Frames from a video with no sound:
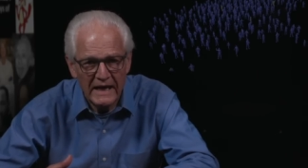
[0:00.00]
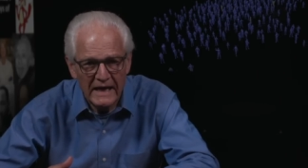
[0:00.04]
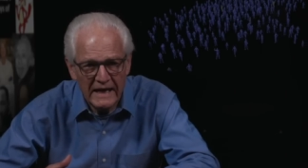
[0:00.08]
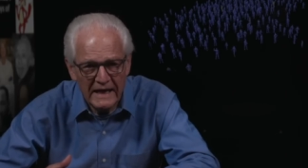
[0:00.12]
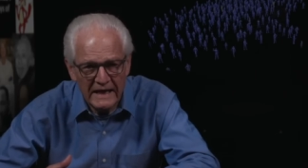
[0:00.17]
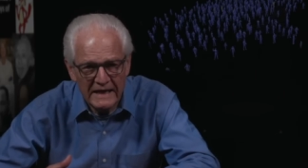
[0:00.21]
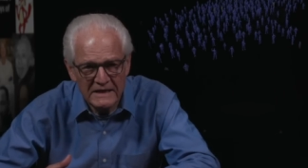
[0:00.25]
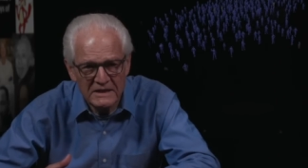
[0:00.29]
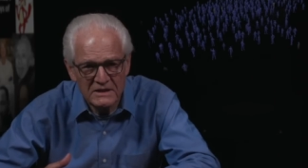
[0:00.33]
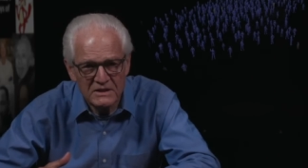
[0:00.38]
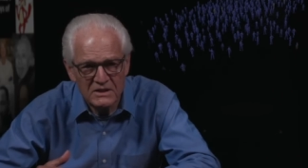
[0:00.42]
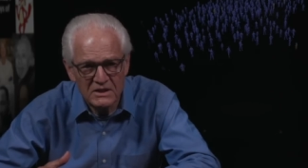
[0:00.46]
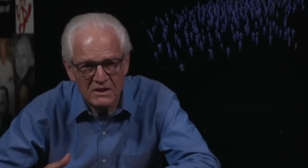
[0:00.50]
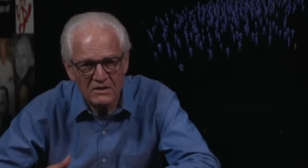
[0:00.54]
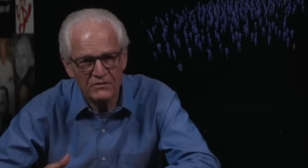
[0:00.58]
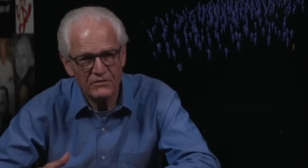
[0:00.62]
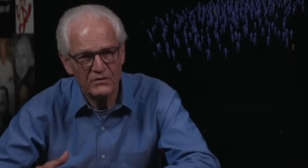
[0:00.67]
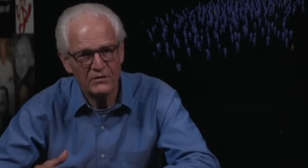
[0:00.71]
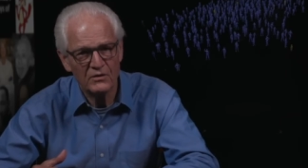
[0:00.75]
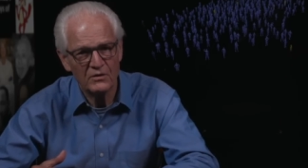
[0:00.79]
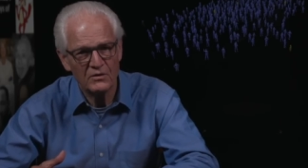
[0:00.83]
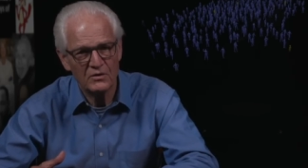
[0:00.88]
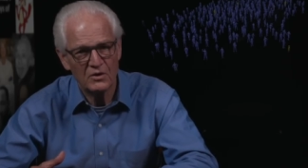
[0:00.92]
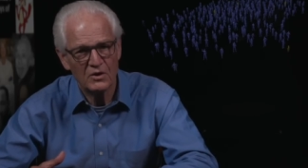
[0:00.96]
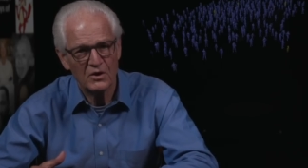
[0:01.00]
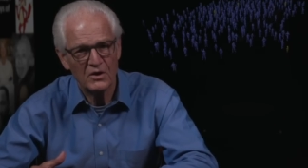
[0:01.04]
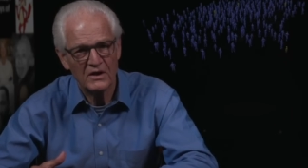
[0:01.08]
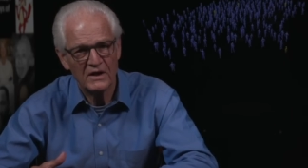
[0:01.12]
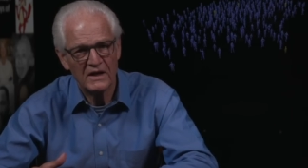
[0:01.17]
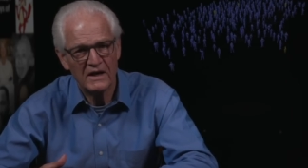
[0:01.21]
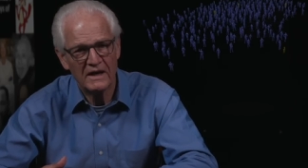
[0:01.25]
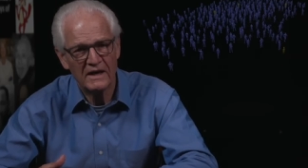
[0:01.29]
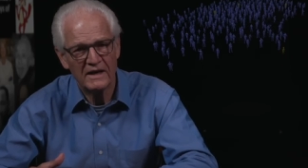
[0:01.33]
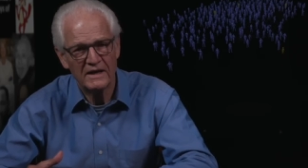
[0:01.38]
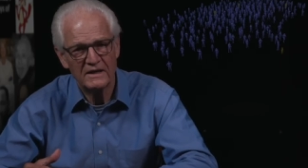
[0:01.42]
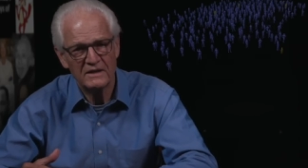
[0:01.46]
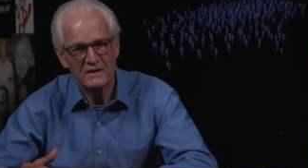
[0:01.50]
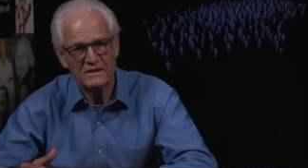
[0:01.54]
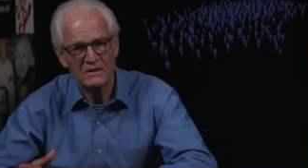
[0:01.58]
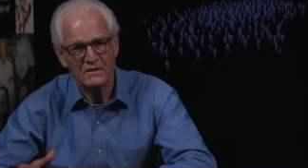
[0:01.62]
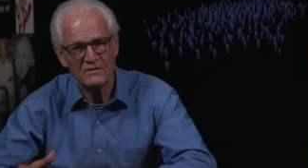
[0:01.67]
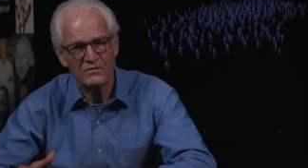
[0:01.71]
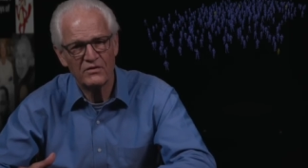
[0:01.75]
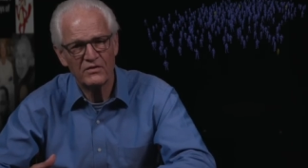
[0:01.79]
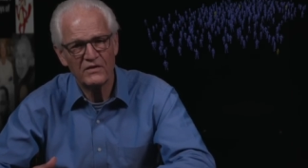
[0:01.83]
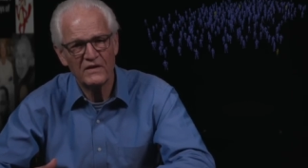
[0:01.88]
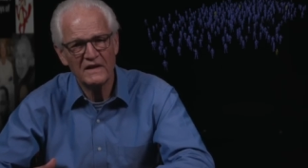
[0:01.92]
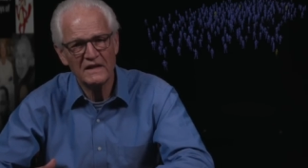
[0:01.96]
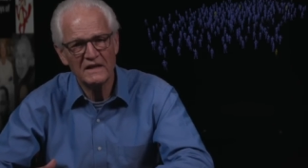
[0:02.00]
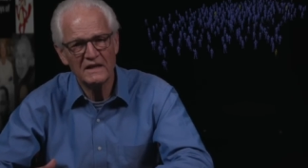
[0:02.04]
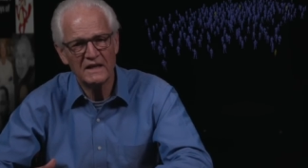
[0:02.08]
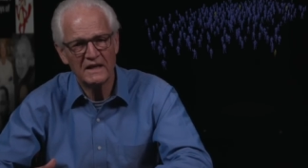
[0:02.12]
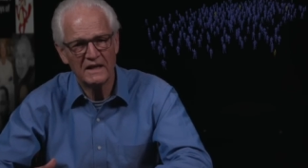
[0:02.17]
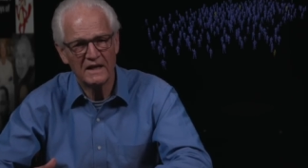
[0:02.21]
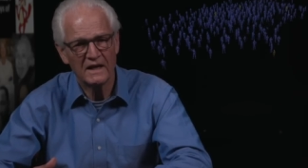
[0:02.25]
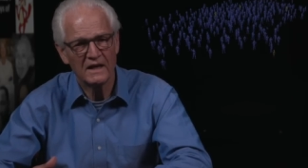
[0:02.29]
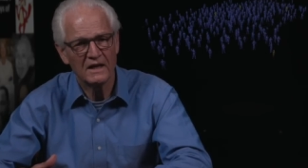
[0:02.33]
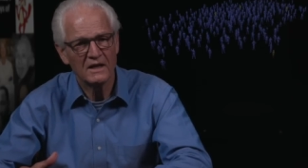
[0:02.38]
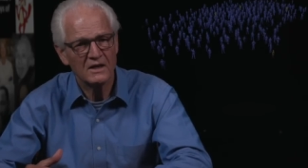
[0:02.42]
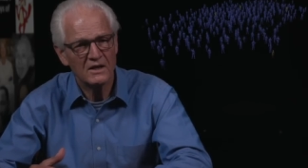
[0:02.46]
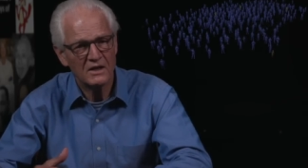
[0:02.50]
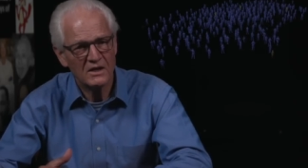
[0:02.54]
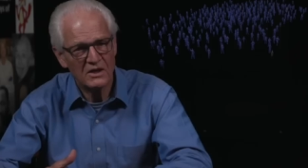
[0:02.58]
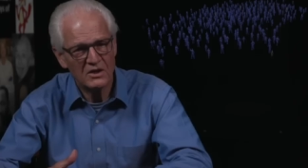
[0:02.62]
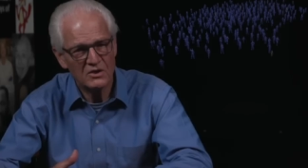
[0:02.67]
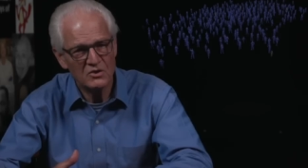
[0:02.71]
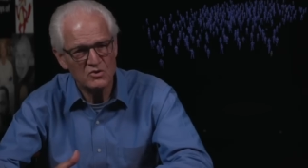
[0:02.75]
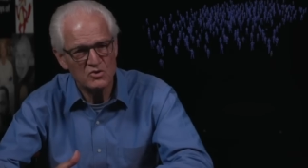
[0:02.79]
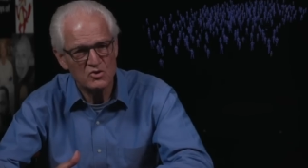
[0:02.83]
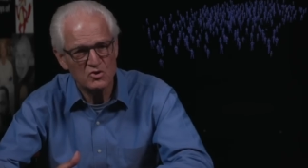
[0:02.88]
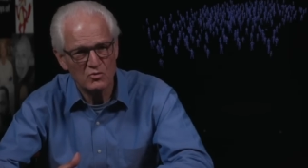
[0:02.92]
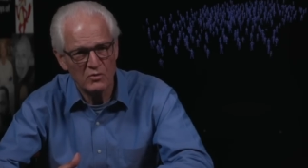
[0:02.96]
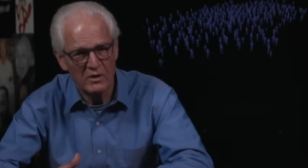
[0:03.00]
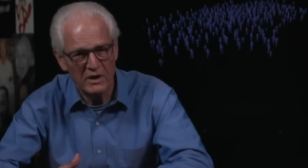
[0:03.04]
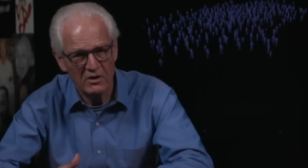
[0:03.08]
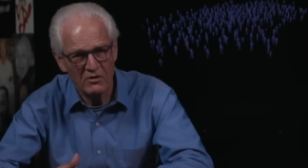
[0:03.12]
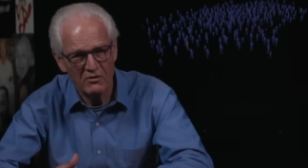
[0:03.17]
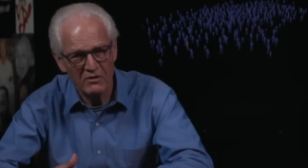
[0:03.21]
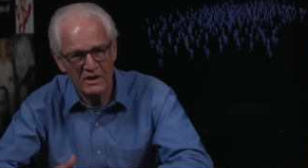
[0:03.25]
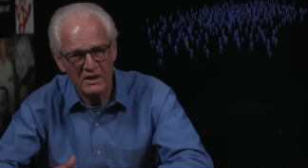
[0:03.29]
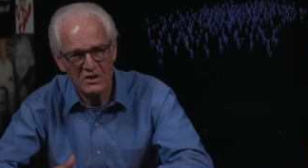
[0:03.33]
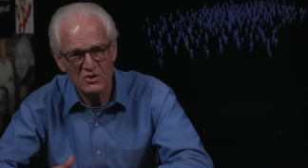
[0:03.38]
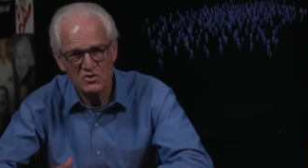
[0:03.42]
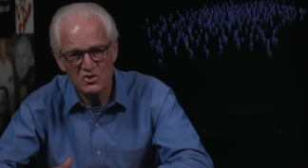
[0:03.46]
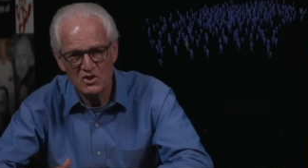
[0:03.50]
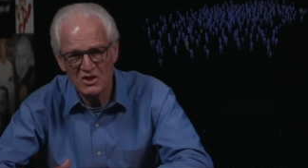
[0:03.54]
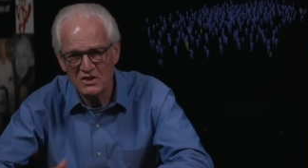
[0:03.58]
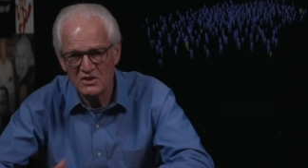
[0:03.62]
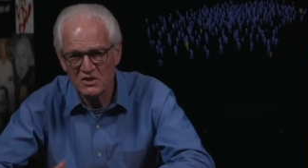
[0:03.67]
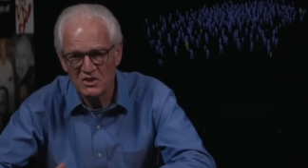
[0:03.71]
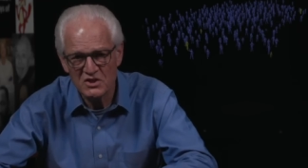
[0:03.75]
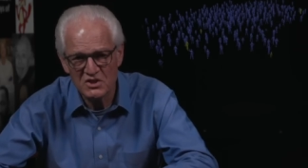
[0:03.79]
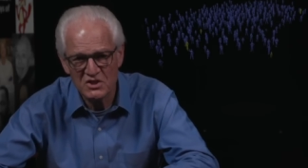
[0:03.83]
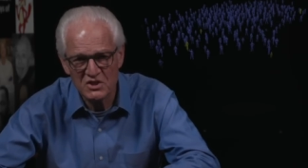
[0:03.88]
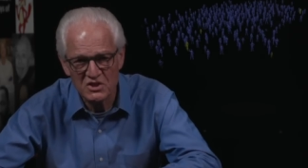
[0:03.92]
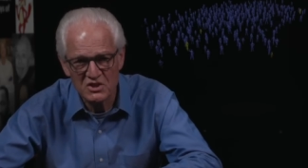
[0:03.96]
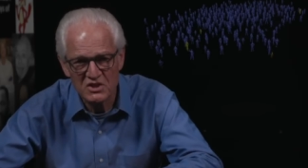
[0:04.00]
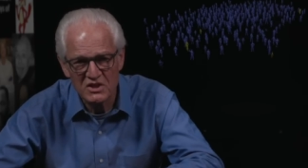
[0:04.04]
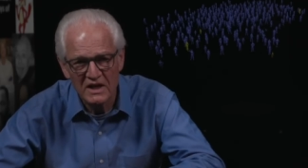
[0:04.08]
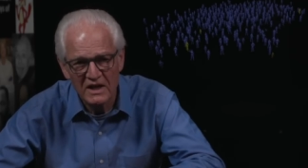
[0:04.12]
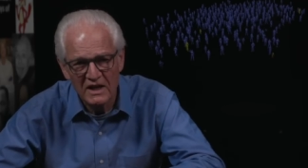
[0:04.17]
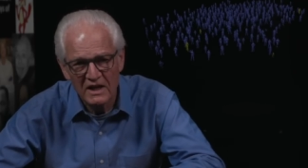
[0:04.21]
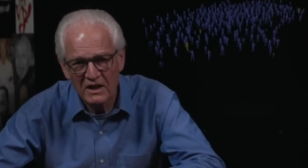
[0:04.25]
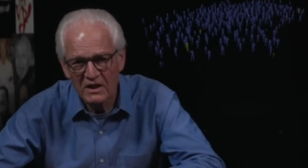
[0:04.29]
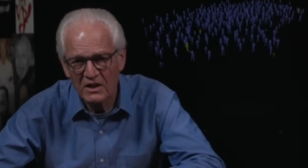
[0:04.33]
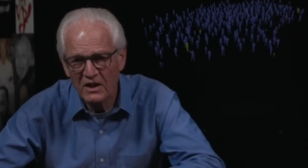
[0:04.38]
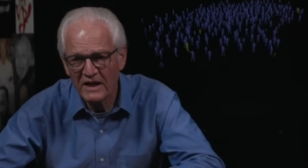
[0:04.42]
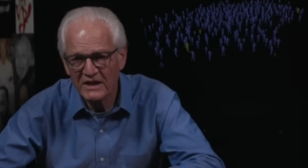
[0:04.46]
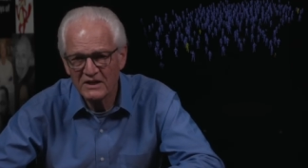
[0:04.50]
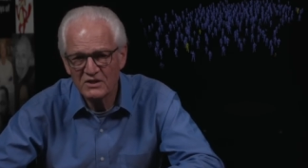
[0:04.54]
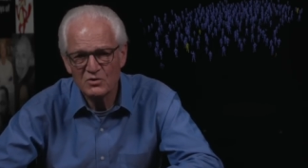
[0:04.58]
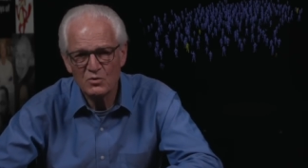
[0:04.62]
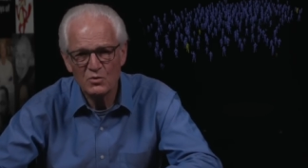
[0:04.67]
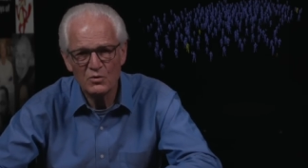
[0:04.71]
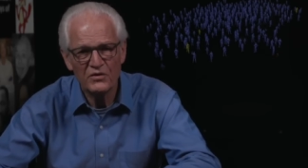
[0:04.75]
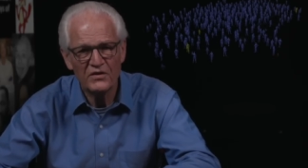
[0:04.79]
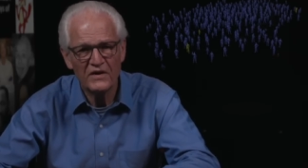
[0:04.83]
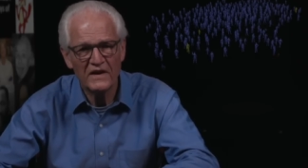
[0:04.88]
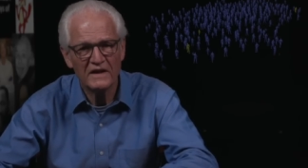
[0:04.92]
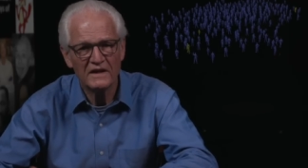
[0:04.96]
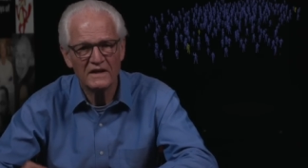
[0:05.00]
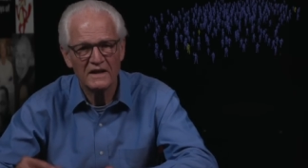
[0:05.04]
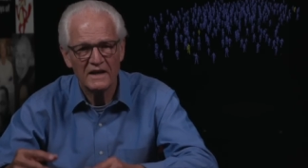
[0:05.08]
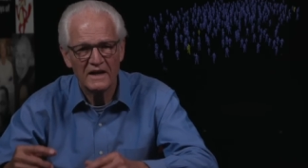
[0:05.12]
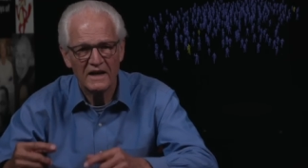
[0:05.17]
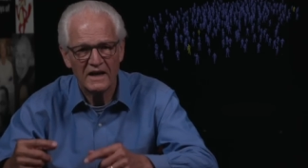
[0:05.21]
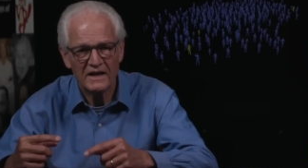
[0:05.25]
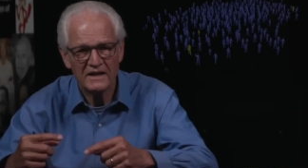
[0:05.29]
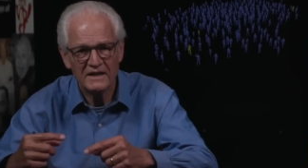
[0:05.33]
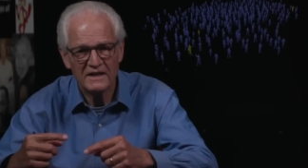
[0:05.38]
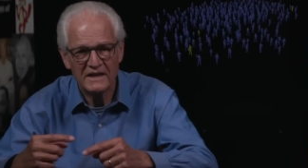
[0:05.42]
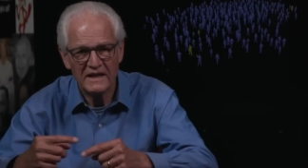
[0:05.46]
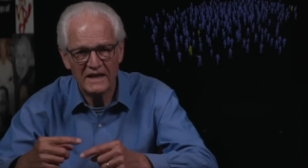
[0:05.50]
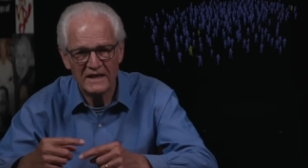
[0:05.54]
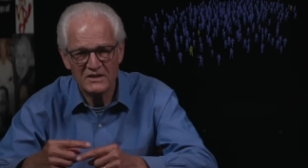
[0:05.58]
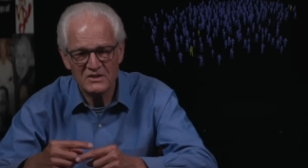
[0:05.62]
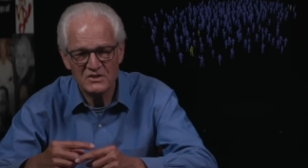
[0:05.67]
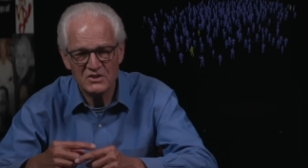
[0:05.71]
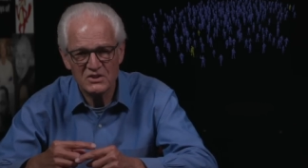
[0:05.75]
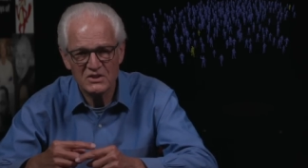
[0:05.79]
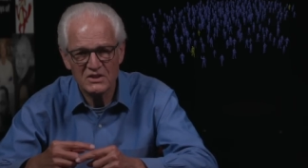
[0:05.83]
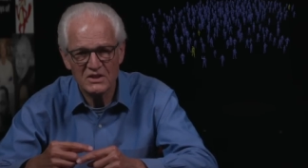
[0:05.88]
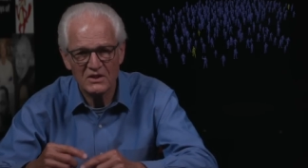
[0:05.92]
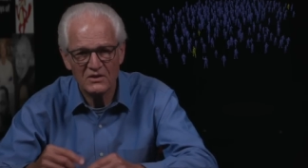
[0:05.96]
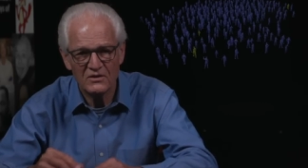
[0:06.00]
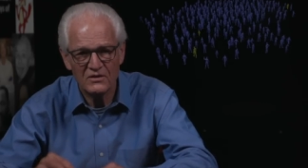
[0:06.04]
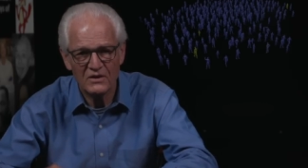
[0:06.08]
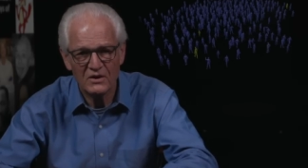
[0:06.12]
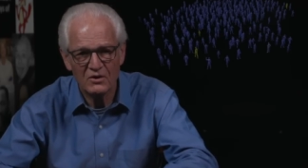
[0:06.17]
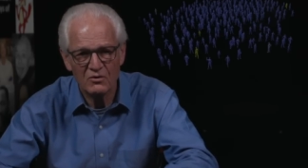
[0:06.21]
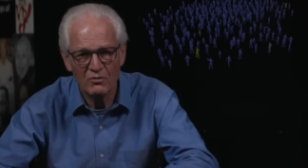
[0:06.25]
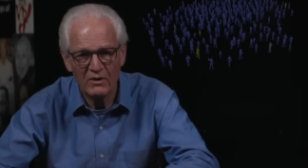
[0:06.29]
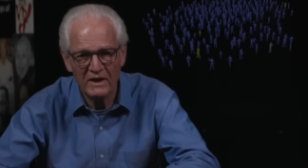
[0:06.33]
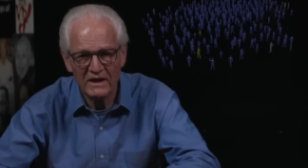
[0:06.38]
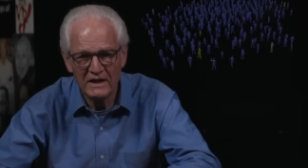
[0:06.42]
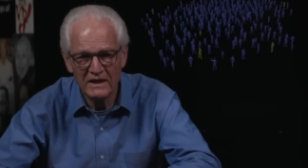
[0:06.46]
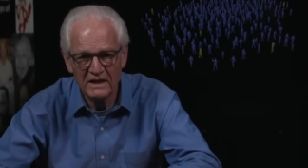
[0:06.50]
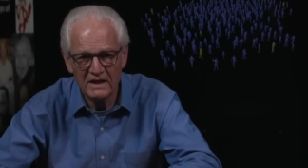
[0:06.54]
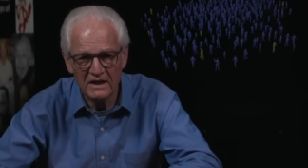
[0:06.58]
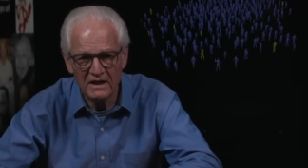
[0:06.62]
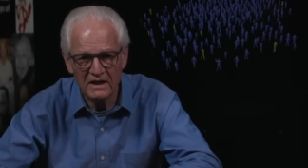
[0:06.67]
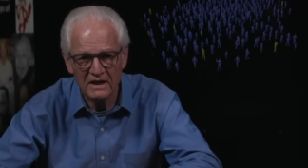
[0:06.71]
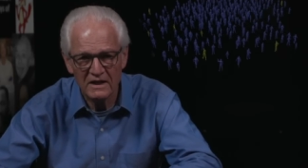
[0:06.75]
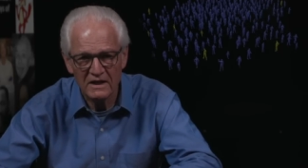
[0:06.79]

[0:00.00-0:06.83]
a different kind of thinking. Contrarian geniuses like to think against the grain.